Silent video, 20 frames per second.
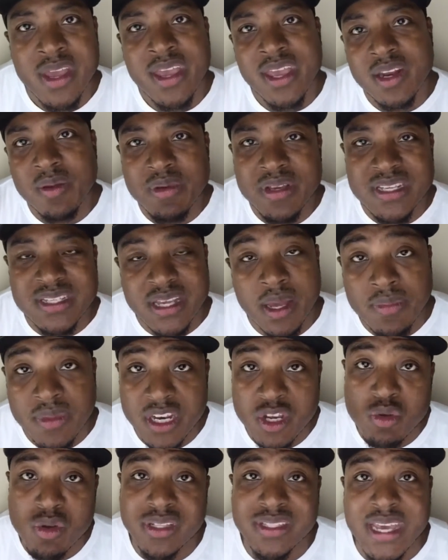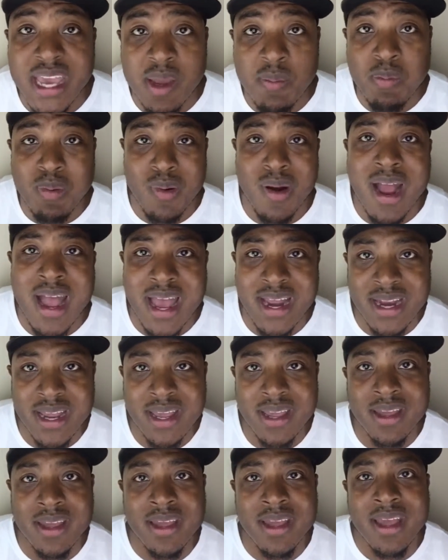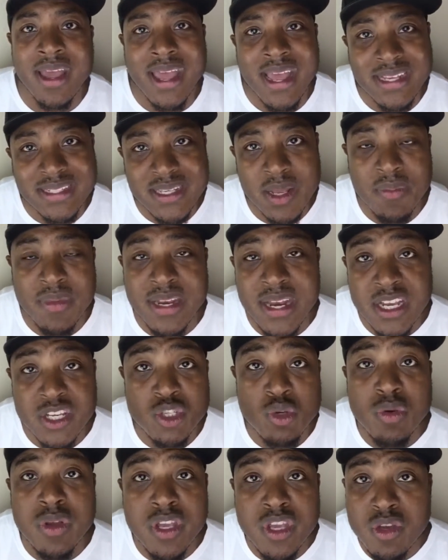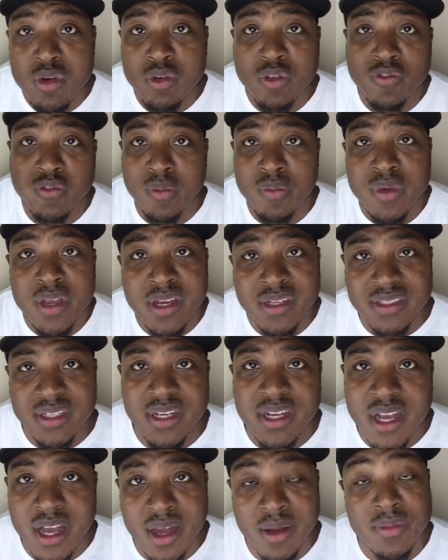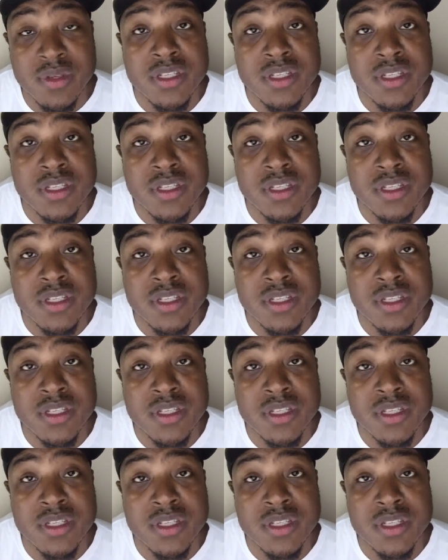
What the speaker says: it'll be something that you can take pride in and something that you can use from years to come.